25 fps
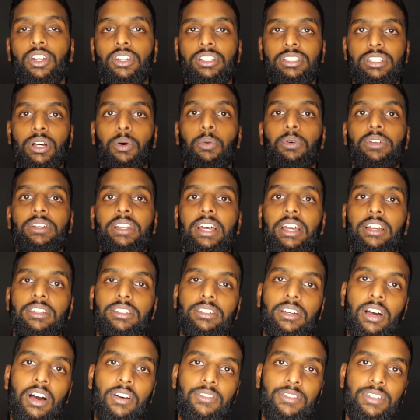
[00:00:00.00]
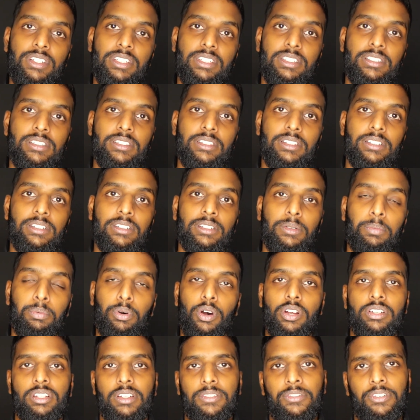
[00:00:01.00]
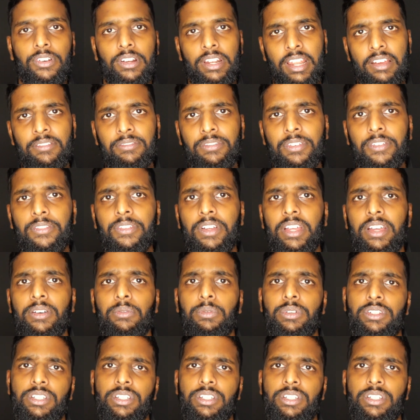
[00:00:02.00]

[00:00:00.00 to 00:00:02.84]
someone that covers the project for the length of it,